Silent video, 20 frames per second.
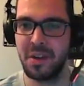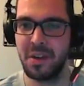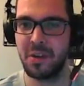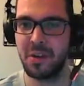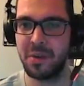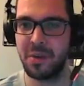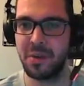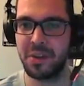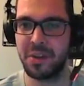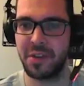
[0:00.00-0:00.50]

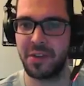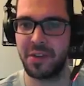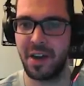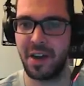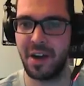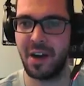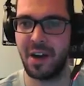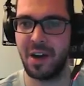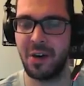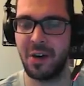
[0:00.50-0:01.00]
with,
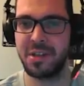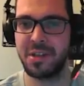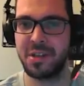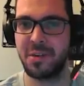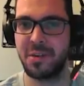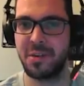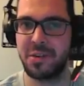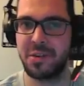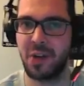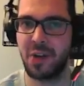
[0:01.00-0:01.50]
oh, he's going to
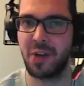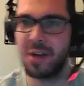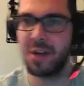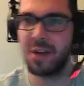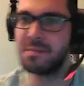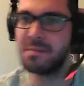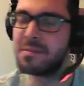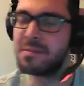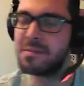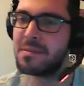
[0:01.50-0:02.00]
withdraw.
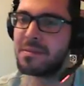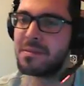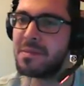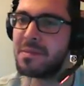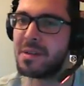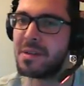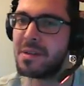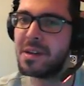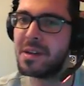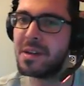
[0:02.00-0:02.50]

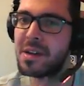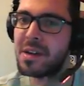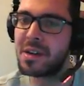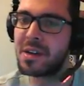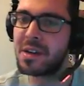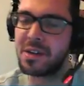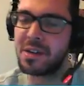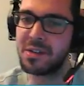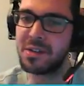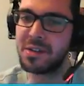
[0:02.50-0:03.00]

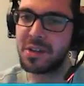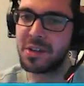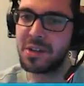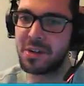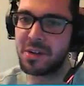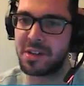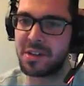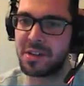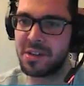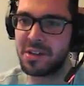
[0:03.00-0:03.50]
Who's he going
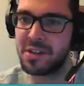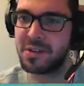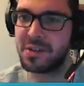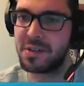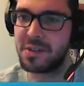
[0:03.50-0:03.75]
into?